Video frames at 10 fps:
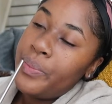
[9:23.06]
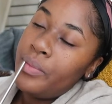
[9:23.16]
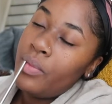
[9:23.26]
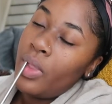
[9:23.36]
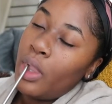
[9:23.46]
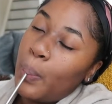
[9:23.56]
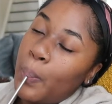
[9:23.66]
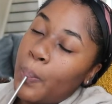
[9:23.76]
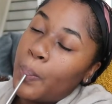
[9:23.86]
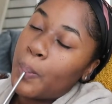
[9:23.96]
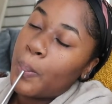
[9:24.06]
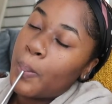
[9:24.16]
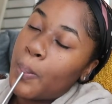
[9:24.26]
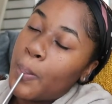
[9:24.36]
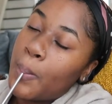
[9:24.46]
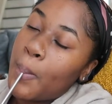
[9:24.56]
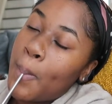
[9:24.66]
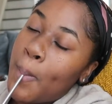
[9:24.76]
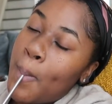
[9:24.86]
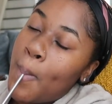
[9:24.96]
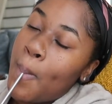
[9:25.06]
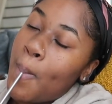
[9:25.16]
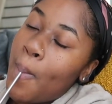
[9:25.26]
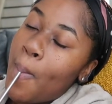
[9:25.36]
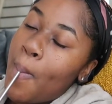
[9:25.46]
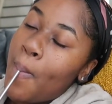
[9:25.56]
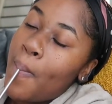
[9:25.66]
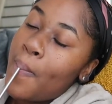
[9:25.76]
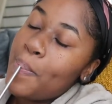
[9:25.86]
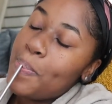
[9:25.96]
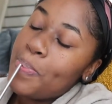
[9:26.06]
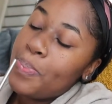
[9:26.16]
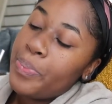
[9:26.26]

Nobody speaks.